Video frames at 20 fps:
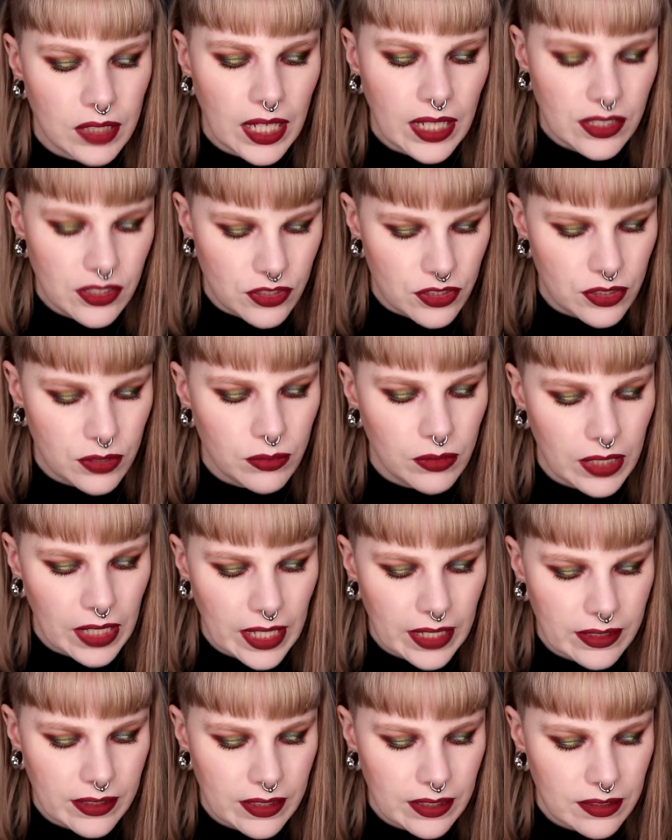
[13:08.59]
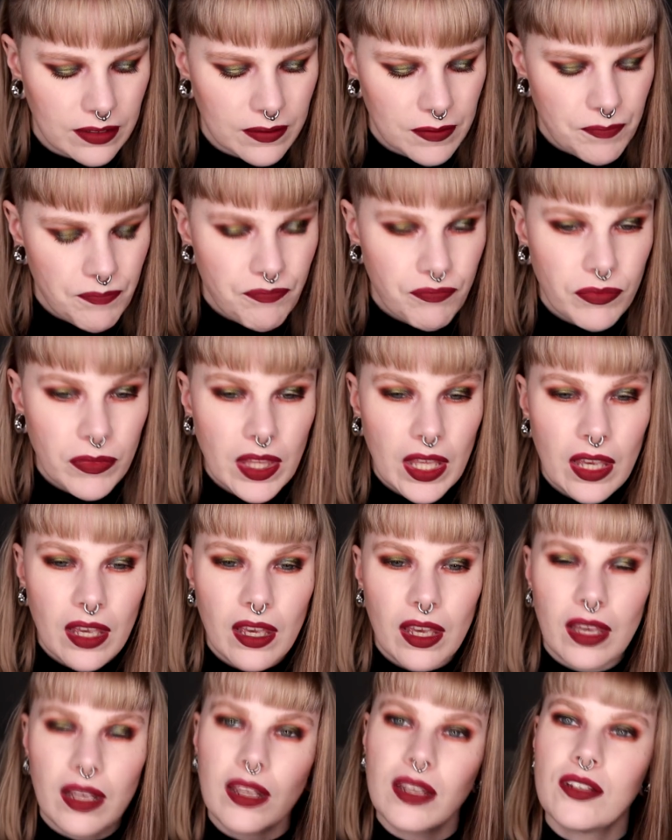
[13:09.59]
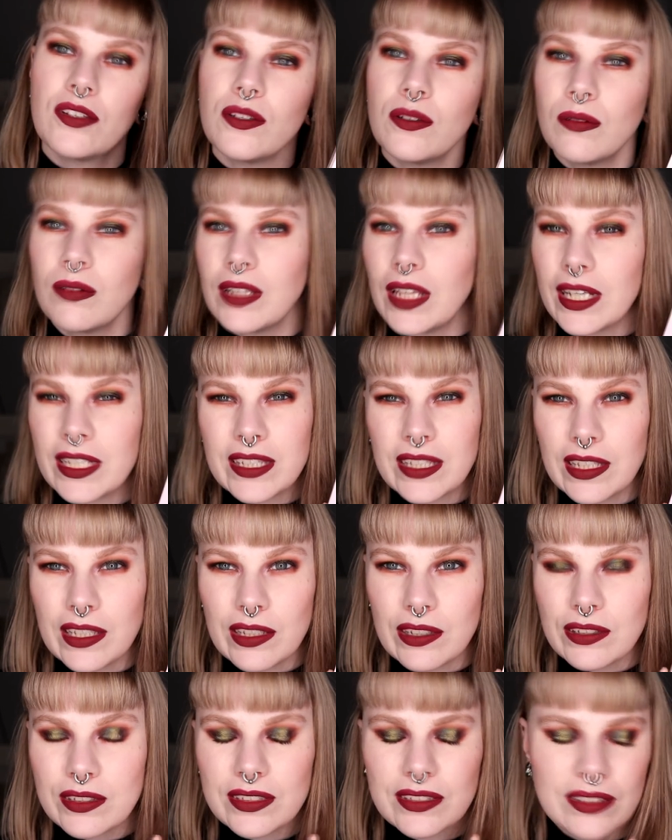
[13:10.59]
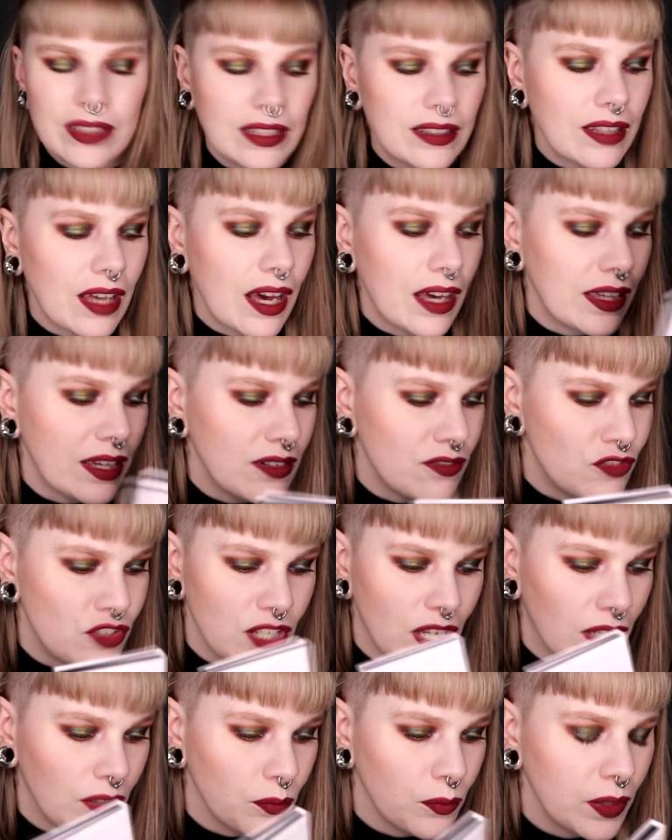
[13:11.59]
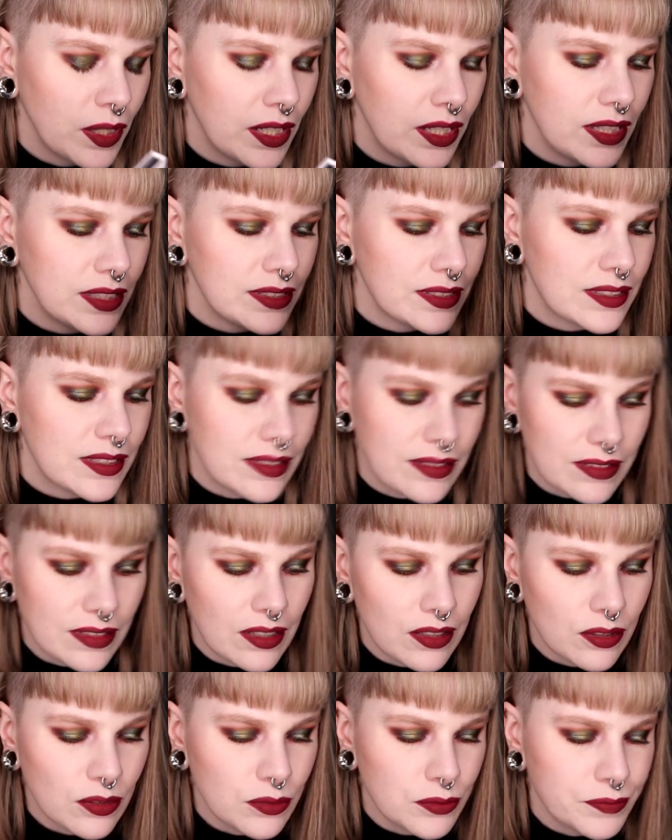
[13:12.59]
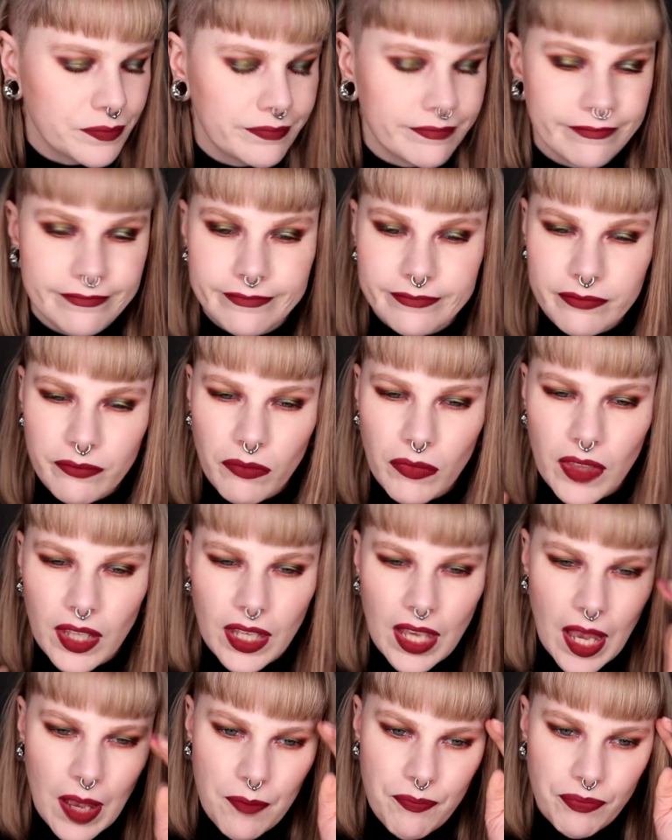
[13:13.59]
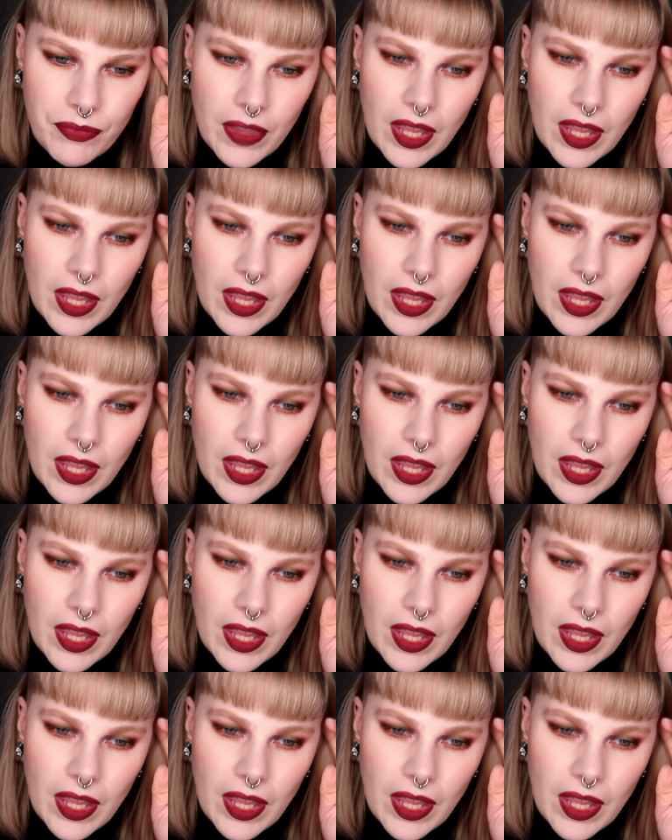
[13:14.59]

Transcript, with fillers: I do like it and I do like the looks that I have done with it so yeah